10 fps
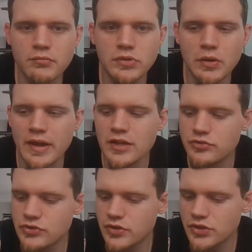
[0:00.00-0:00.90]
you know, age
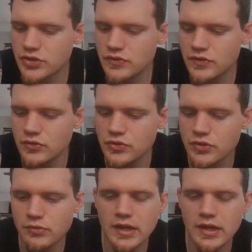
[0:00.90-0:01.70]
restrictions and who should read